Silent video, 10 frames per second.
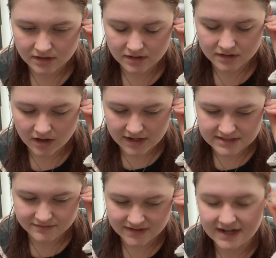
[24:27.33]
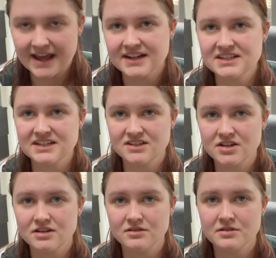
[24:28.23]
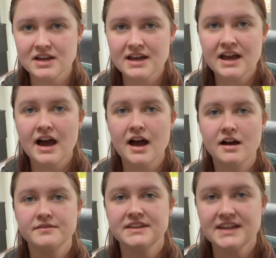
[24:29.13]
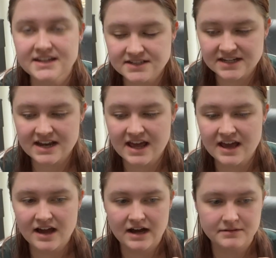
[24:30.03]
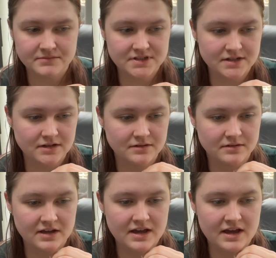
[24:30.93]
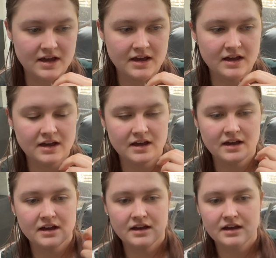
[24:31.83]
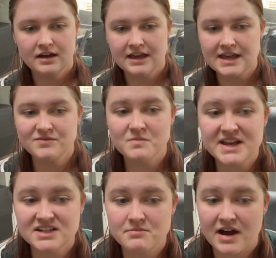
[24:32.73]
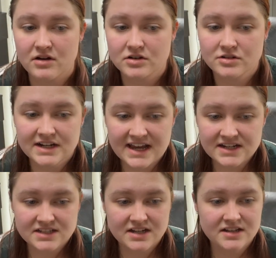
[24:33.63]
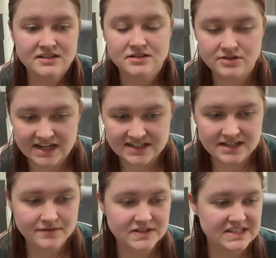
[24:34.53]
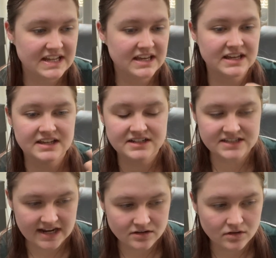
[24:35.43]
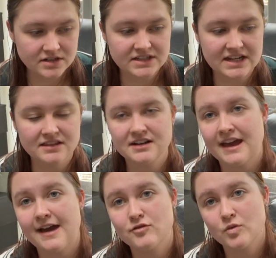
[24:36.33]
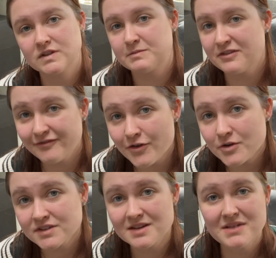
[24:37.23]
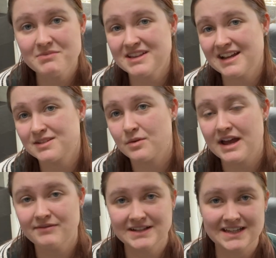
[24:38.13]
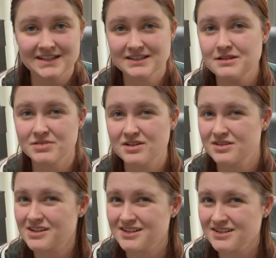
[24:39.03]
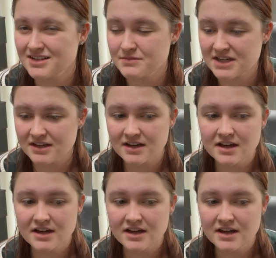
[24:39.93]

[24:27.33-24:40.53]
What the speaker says: kind of connected to the internet, to information about creators, creativity, technology than I ever was before. So maybe that's why everything seems so sudden to me.